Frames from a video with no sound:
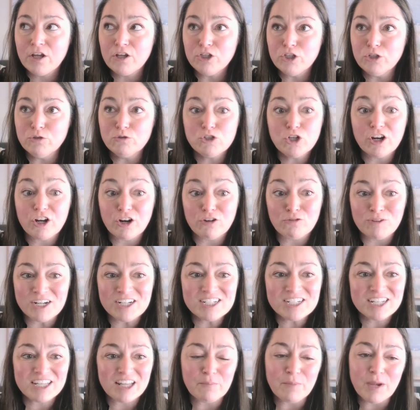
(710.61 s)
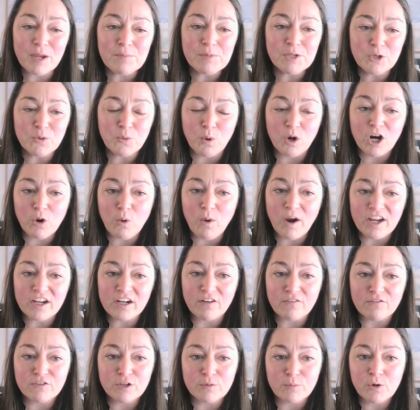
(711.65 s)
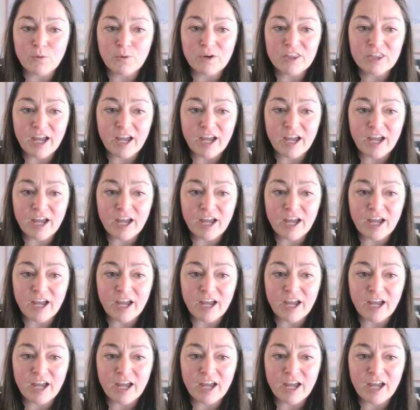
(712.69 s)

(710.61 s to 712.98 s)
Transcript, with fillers: you took a risk that maybe you weren't quite comfortable with